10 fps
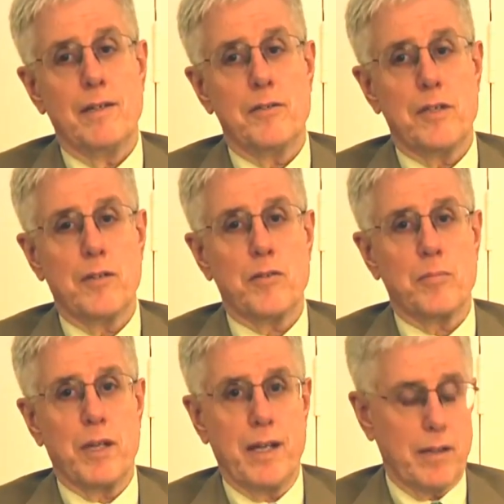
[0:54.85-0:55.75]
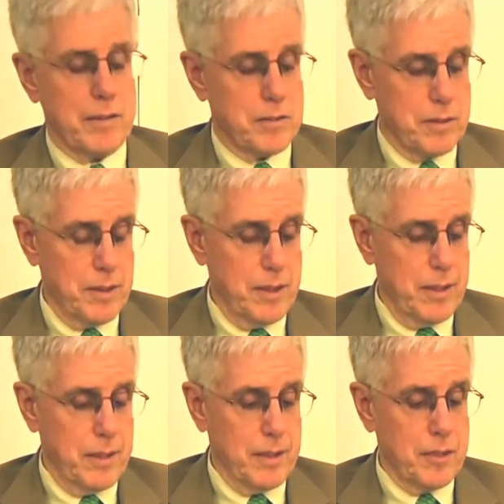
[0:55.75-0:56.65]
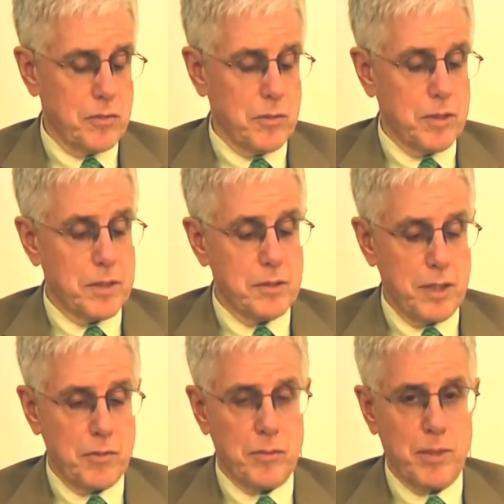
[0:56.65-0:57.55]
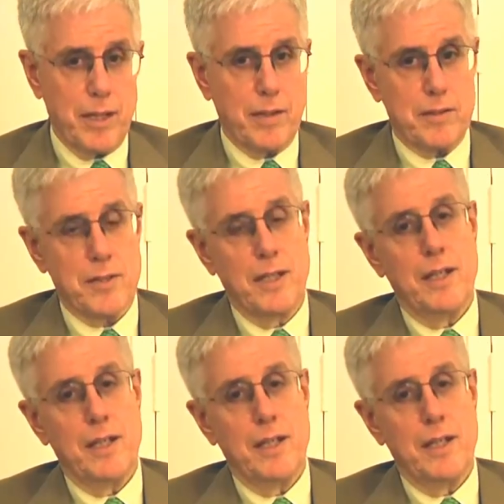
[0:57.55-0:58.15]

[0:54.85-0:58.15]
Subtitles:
central bankers, the history with the central bankers,